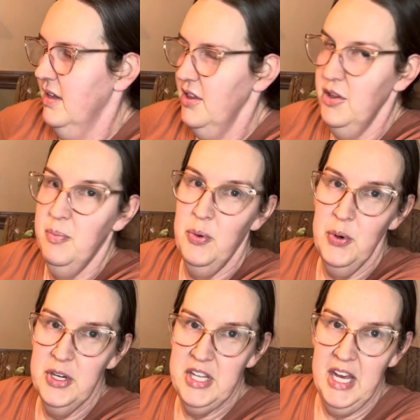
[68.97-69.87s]
The
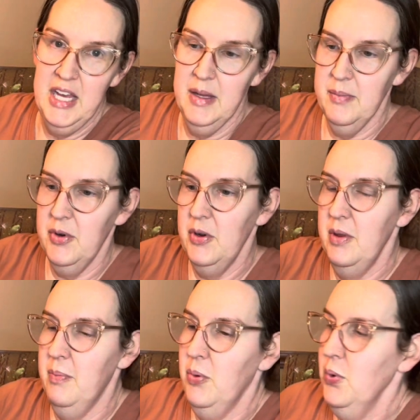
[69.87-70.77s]
board game, or the
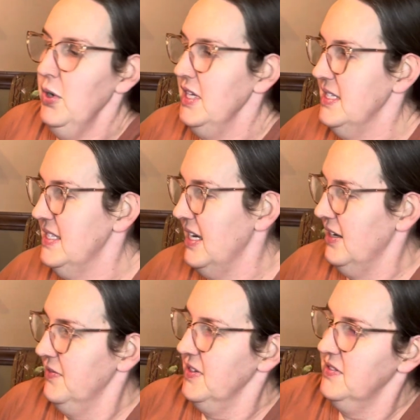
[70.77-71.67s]
board
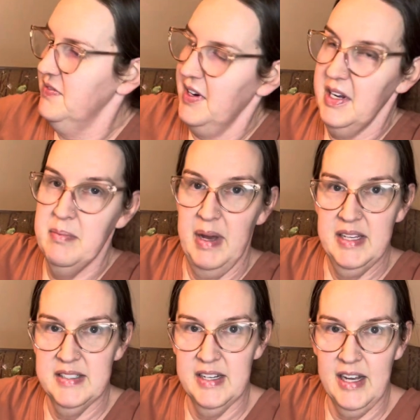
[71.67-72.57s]
itself, is very
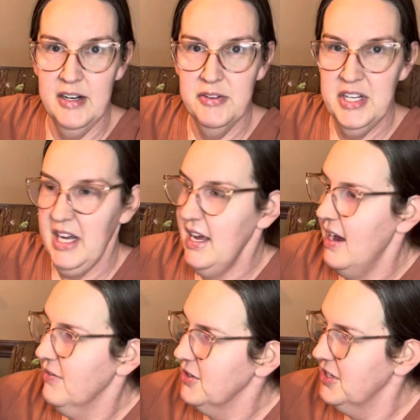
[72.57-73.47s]
basic. I don't think I
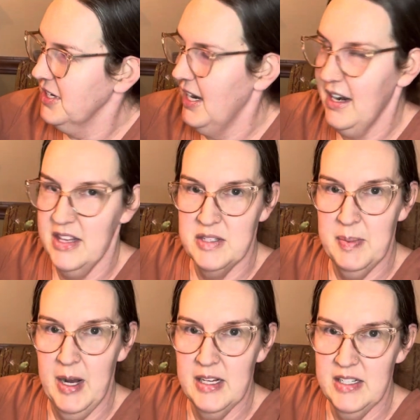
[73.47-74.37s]
ever took it out of this
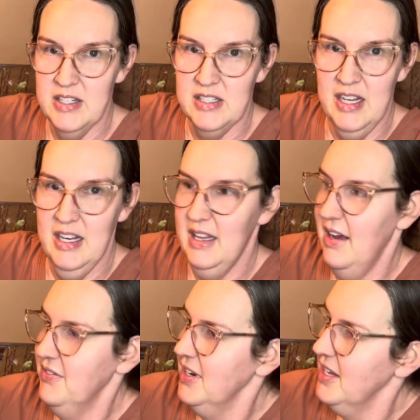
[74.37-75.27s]
box. I just kind of
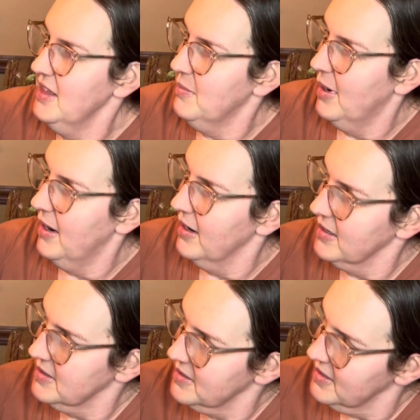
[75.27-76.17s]
left it in the
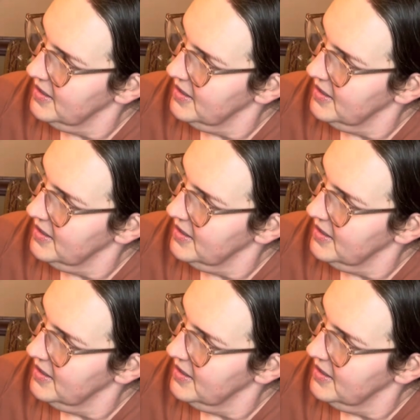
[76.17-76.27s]
box.